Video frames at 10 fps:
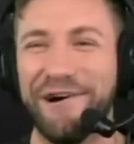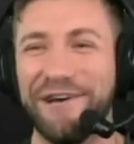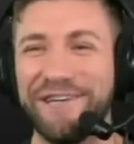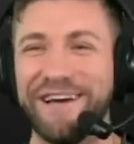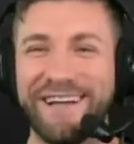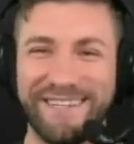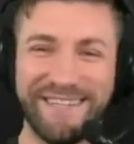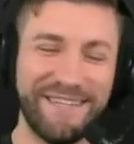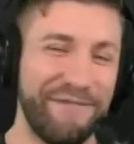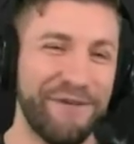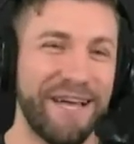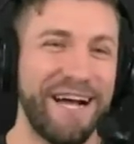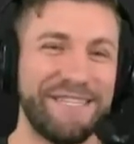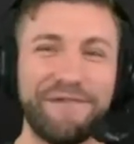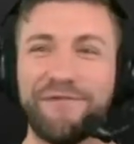well, you, did, you definitely
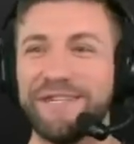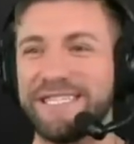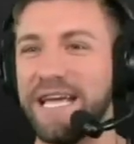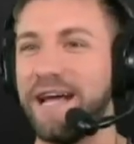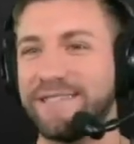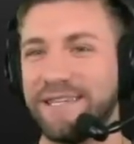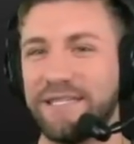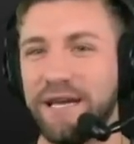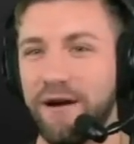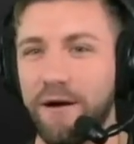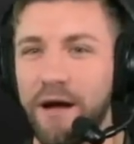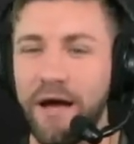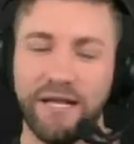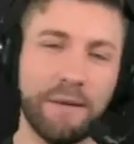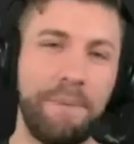got different stances here.
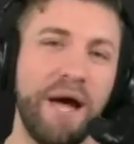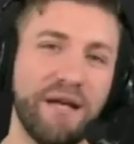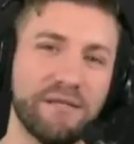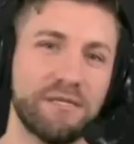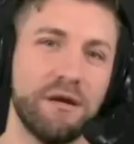It depends.